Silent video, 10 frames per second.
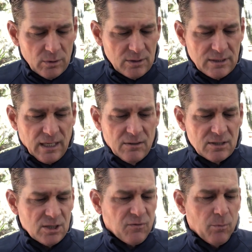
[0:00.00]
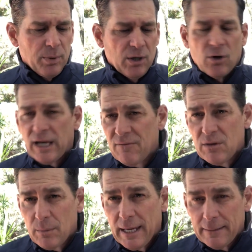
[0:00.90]
say this is for big or
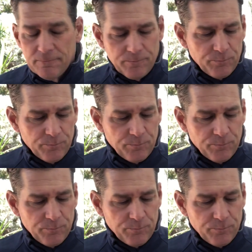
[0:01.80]
heavy men.